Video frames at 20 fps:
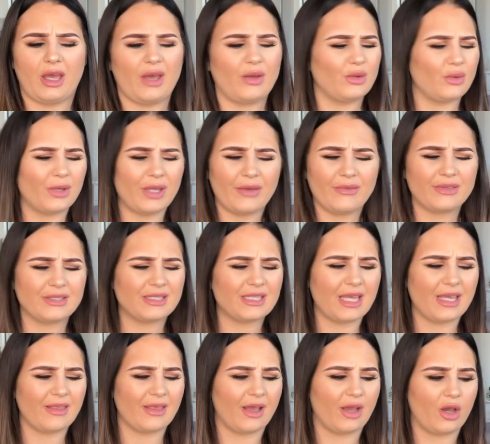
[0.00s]
How do I ever
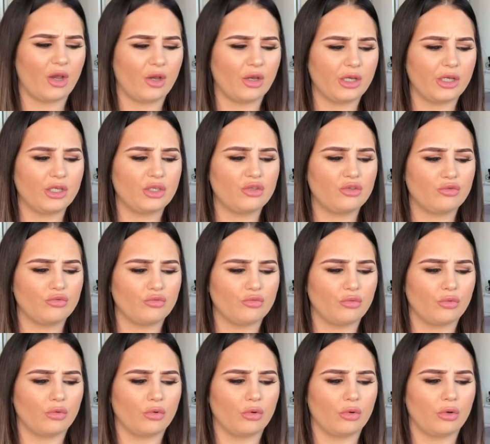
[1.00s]
say that?
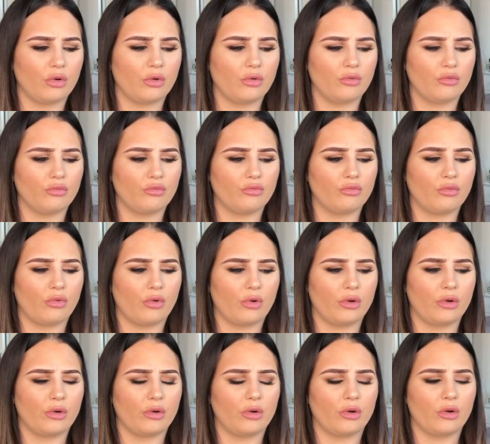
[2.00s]

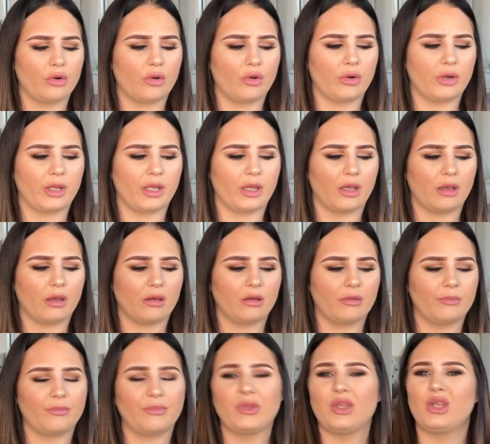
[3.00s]
Hydrolonic.
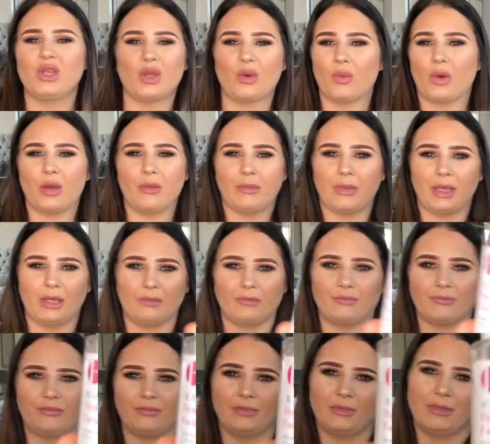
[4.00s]
You know what I mean.